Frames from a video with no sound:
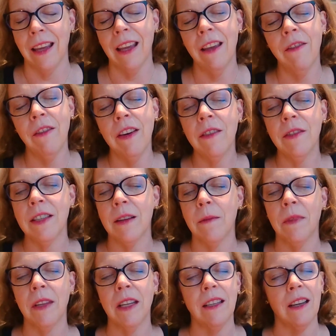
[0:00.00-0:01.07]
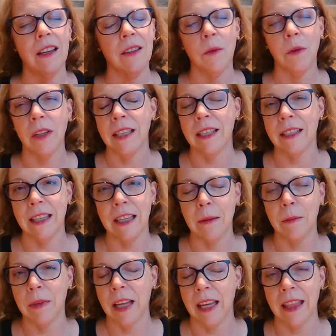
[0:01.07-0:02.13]
even if something doesn't really
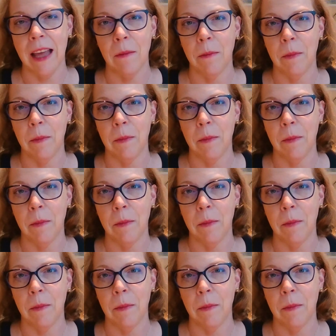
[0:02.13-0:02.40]
seem like that